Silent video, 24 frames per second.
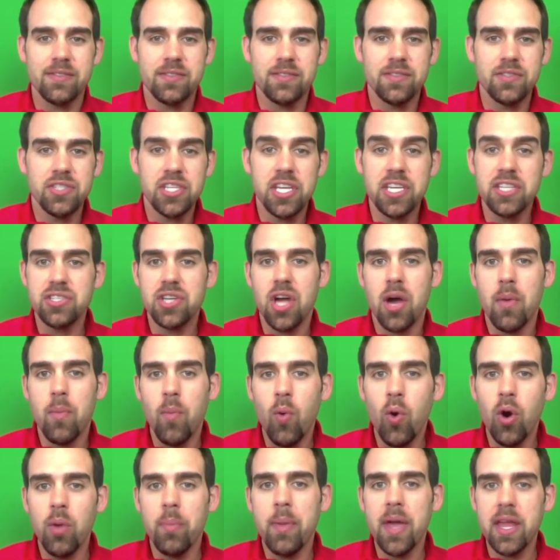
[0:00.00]
she saw
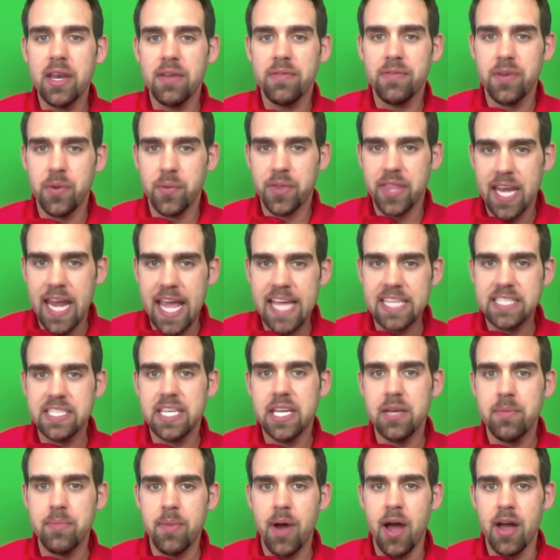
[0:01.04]
more benefit within
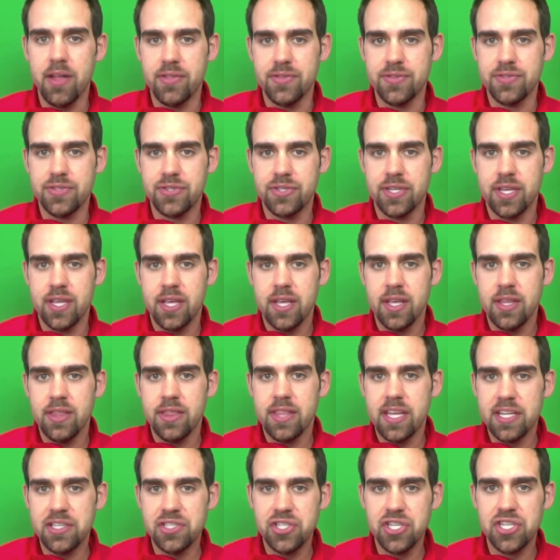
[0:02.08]
18 months
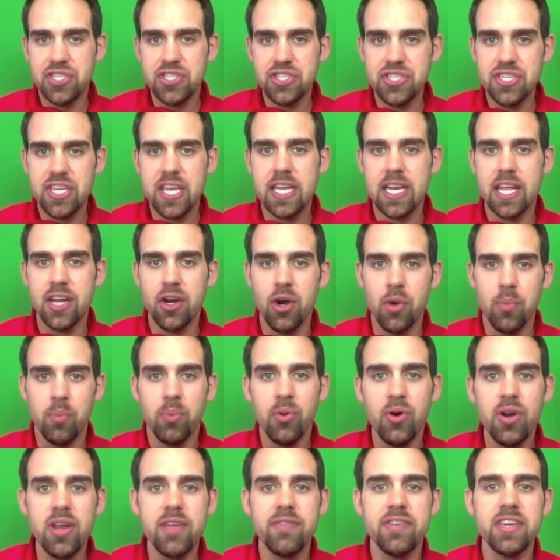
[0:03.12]
than she'd seen in her
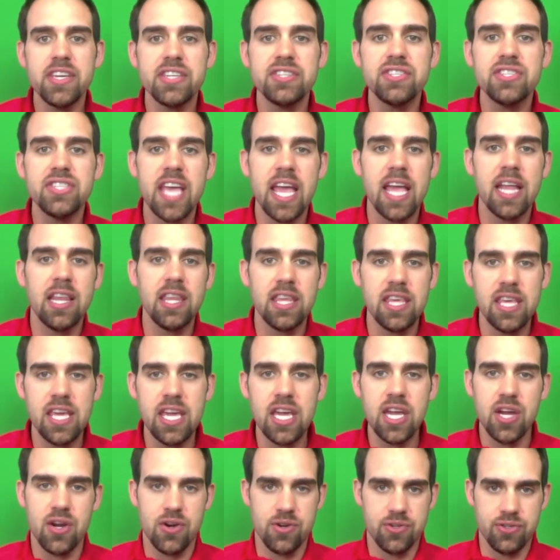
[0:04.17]
previous 10
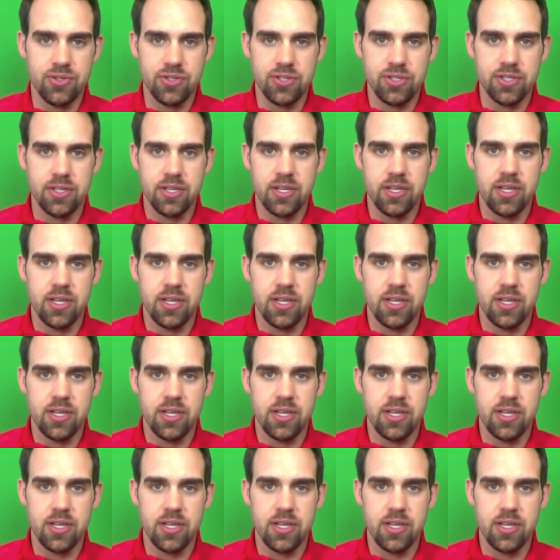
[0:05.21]
years.